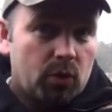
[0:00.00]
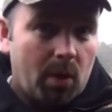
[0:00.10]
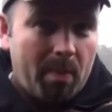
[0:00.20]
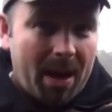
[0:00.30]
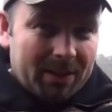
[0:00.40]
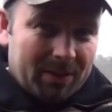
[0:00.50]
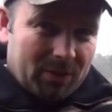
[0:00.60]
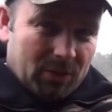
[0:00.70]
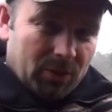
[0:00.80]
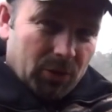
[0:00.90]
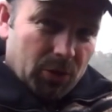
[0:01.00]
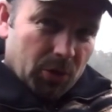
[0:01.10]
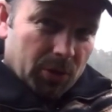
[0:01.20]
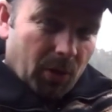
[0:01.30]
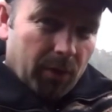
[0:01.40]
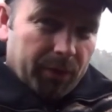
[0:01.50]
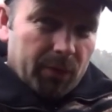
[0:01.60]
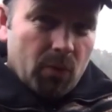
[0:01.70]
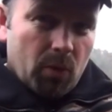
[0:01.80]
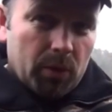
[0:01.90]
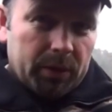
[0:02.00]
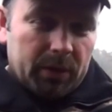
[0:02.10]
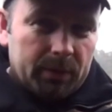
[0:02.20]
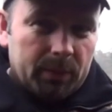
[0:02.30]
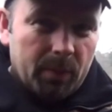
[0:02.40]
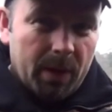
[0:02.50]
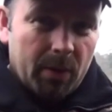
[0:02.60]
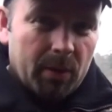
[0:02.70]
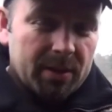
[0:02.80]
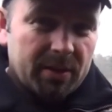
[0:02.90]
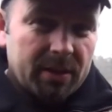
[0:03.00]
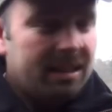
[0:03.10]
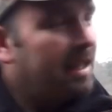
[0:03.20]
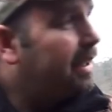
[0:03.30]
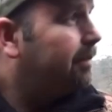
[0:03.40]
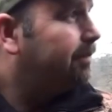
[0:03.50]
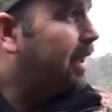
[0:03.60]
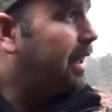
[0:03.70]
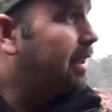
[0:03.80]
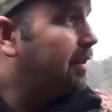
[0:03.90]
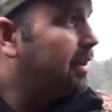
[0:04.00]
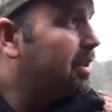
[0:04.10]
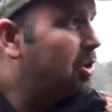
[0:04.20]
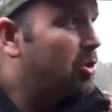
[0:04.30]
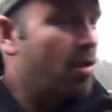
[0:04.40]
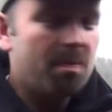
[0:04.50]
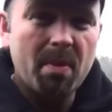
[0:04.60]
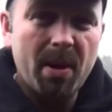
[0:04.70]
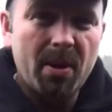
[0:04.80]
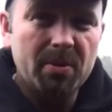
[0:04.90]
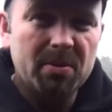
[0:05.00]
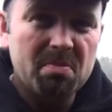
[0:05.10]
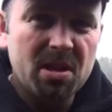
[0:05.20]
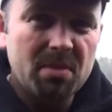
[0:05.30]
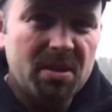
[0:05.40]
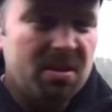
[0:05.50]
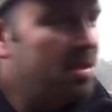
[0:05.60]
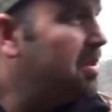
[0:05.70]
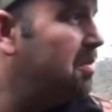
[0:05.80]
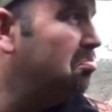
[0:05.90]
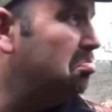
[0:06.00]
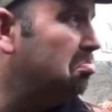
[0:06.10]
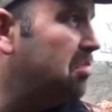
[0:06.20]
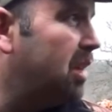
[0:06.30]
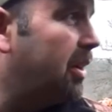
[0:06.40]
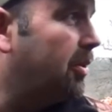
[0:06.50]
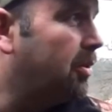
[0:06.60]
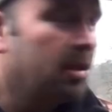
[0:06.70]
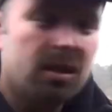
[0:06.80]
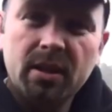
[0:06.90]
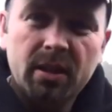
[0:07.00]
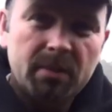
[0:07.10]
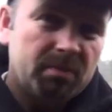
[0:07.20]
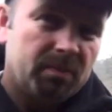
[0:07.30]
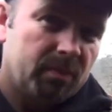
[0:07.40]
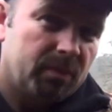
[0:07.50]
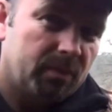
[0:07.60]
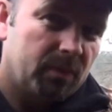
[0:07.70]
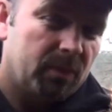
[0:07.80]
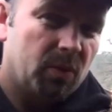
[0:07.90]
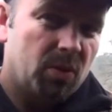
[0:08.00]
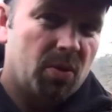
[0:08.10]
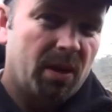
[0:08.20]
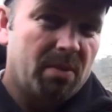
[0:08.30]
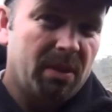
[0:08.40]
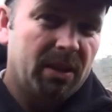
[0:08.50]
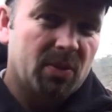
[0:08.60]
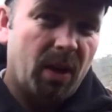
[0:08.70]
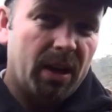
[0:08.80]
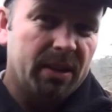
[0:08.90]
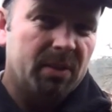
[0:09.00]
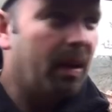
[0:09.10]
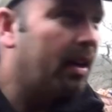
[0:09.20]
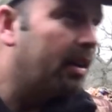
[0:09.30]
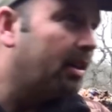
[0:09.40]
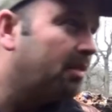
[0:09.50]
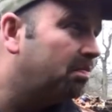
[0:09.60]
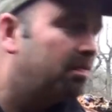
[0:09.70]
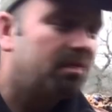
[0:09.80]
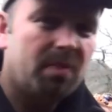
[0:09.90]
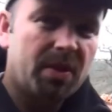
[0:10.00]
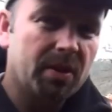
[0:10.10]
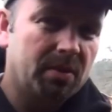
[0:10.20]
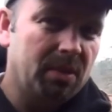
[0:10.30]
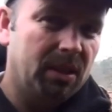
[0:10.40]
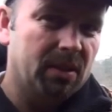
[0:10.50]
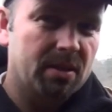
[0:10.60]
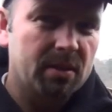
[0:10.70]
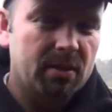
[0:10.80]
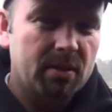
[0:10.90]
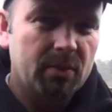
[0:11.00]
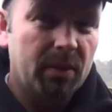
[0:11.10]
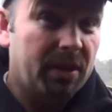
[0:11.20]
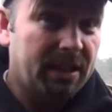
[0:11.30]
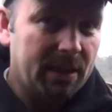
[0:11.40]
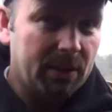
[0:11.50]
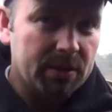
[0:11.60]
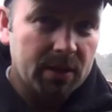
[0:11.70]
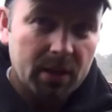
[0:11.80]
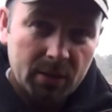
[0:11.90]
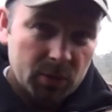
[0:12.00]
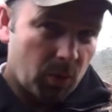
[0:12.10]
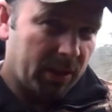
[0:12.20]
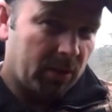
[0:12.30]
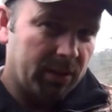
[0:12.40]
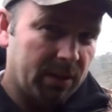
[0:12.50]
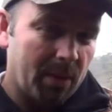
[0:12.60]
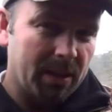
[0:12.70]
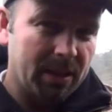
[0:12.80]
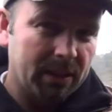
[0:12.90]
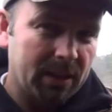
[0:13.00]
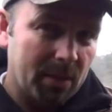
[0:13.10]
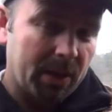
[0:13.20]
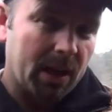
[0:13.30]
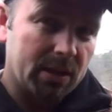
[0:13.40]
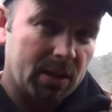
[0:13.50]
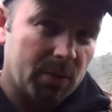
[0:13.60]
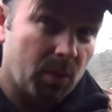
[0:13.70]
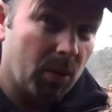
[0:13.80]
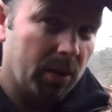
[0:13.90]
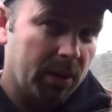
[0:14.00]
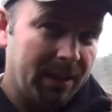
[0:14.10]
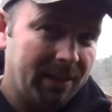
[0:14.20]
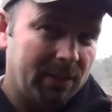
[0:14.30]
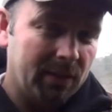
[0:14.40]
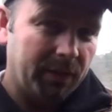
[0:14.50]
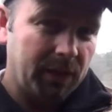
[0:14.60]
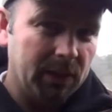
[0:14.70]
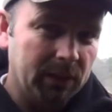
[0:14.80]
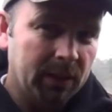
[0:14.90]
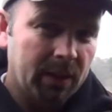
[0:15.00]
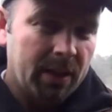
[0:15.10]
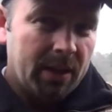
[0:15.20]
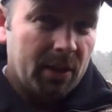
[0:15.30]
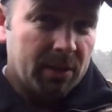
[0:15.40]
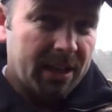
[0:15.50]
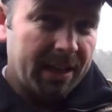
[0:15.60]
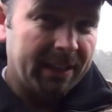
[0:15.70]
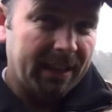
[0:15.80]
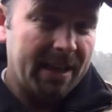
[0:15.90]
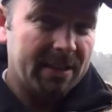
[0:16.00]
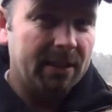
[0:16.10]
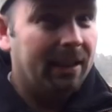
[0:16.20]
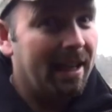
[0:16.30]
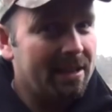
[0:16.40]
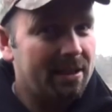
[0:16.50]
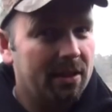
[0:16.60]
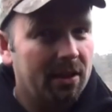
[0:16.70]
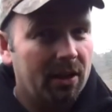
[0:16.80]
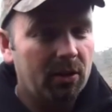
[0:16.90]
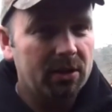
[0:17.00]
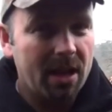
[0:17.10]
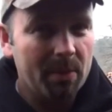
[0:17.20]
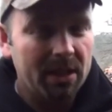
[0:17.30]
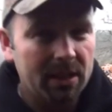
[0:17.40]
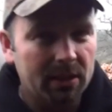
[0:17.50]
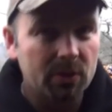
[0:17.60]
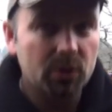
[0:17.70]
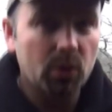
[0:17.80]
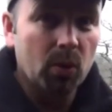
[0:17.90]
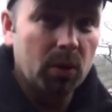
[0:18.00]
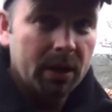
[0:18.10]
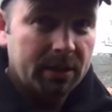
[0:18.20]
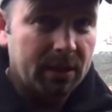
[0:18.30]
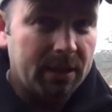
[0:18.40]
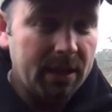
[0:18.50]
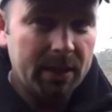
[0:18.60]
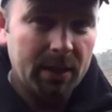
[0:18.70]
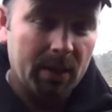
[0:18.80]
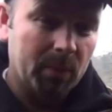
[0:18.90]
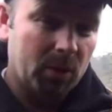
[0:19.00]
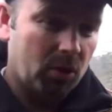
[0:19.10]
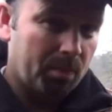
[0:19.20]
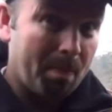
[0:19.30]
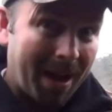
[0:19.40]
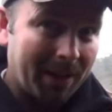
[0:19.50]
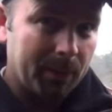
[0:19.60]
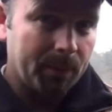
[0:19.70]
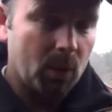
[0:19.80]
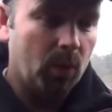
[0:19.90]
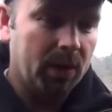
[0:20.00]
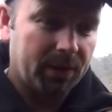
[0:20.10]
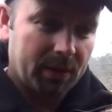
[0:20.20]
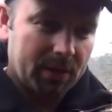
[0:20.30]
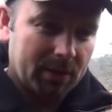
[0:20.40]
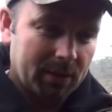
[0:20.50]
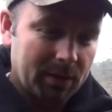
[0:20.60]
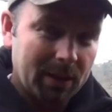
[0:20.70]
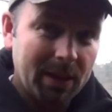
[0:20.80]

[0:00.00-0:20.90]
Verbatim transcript: So I'm back just off the road where I was the other day. I kind of did a strip about maybe, I don't know, twenty metres wide by thirty metres with the Deus. It's quite contaminated there, but as I was working into the field, it was getting less and less contaminated. So today I'm back with the